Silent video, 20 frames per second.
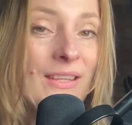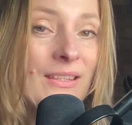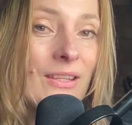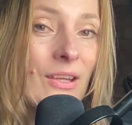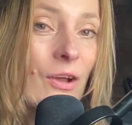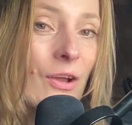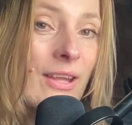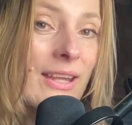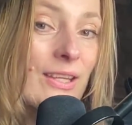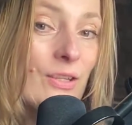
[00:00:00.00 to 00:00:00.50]

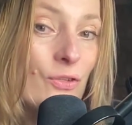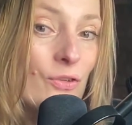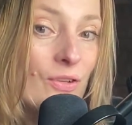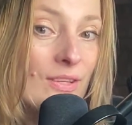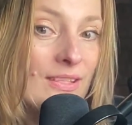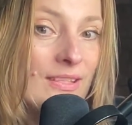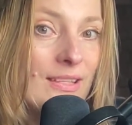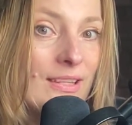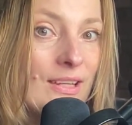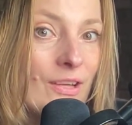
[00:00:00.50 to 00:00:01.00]
the
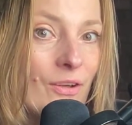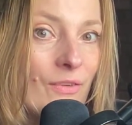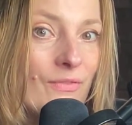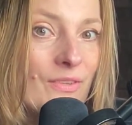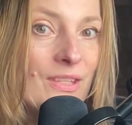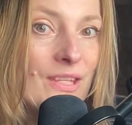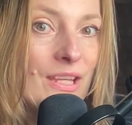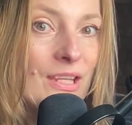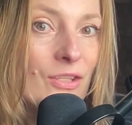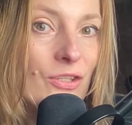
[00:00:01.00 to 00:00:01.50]
interesting
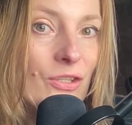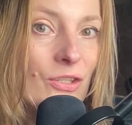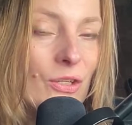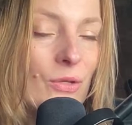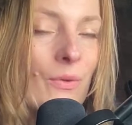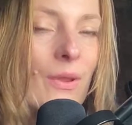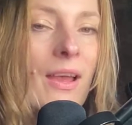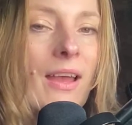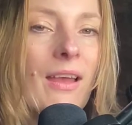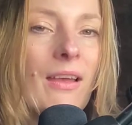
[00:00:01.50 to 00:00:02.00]
conversation
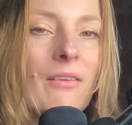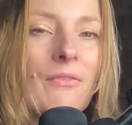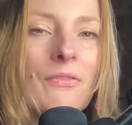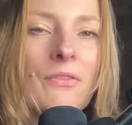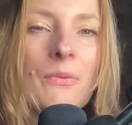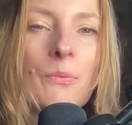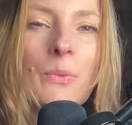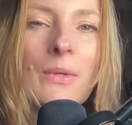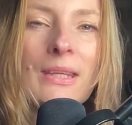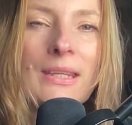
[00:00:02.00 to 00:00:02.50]
you have,
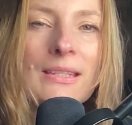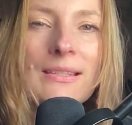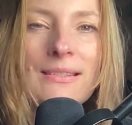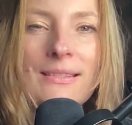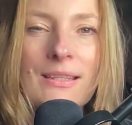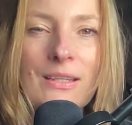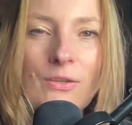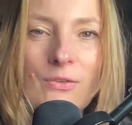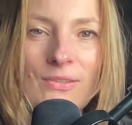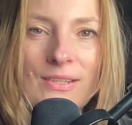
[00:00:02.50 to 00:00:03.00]
the weird
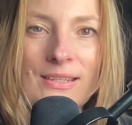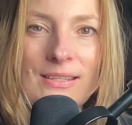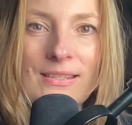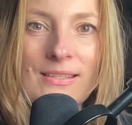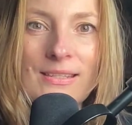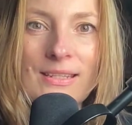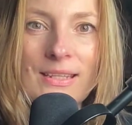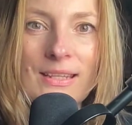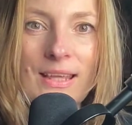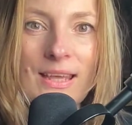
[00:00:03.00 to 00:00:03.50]

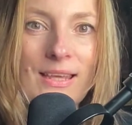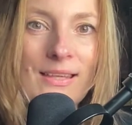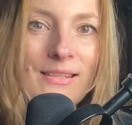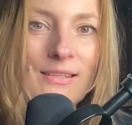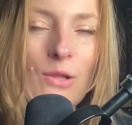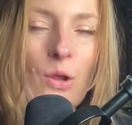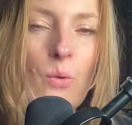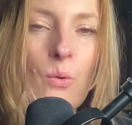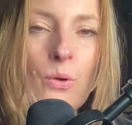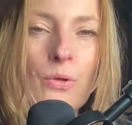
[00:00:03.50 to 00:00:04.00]
synchronicity that has
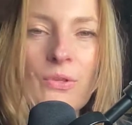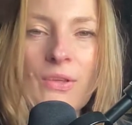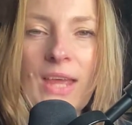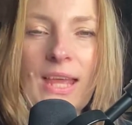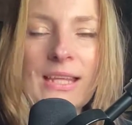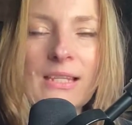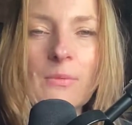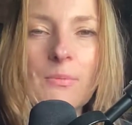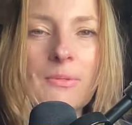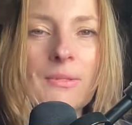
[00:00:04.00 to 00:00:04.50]
no other
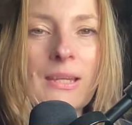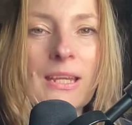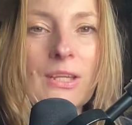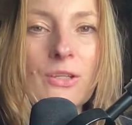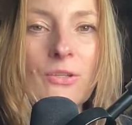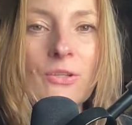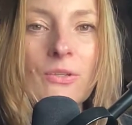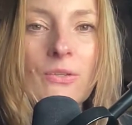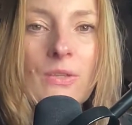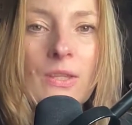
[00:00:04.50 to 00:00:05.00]

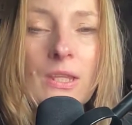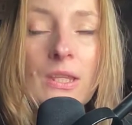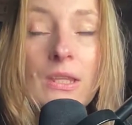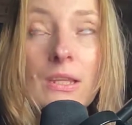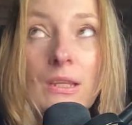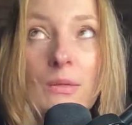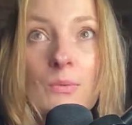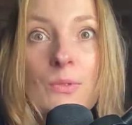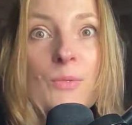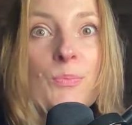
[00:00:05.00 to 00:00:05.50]
explanation other
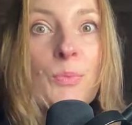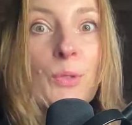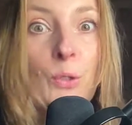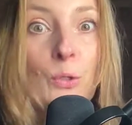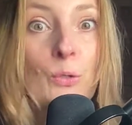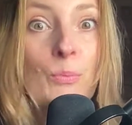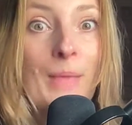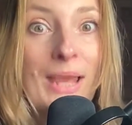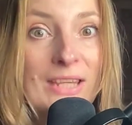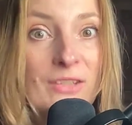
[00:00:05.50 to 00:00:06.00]
than it was
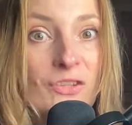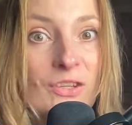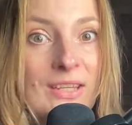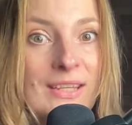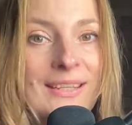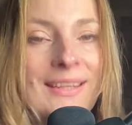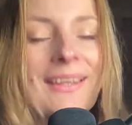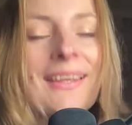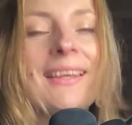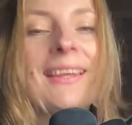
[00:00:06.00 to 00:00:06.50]
pure
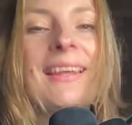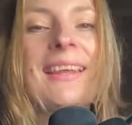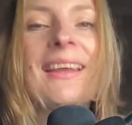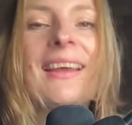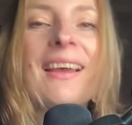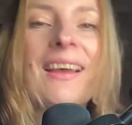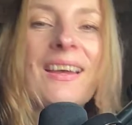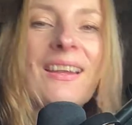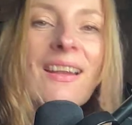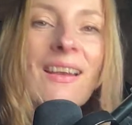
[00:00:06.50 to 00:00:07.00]
magic.
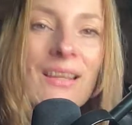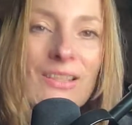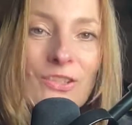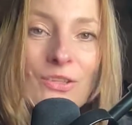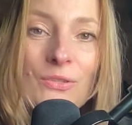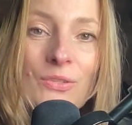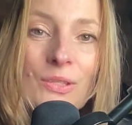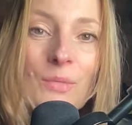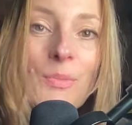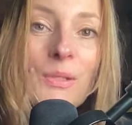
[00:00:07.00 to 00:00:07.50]
And I
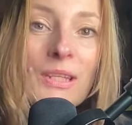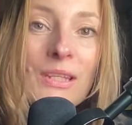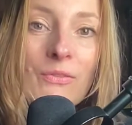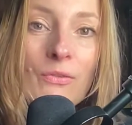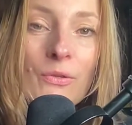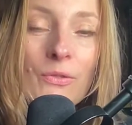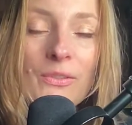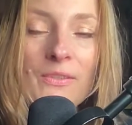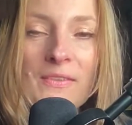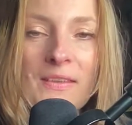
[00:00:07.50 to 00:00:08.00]
choose to believe
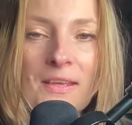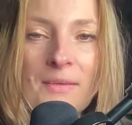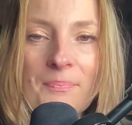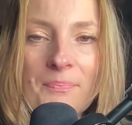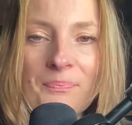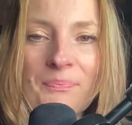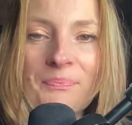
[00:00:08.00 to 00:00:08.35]
all of that.